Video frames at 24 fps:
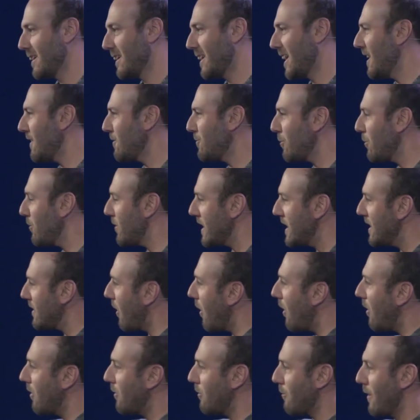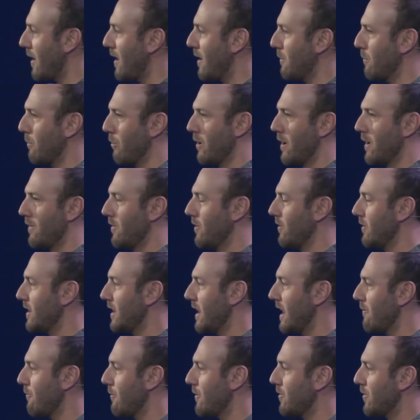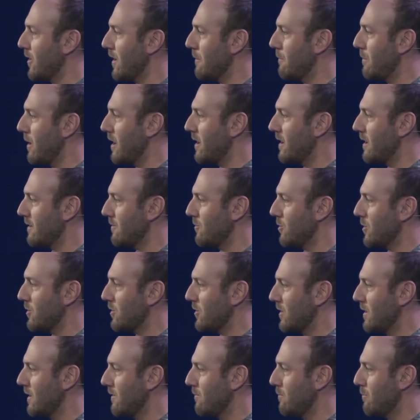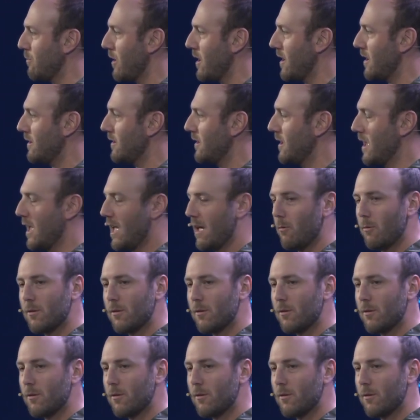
Kids will eat all around bread. They'll eat everything but it and just leave bread.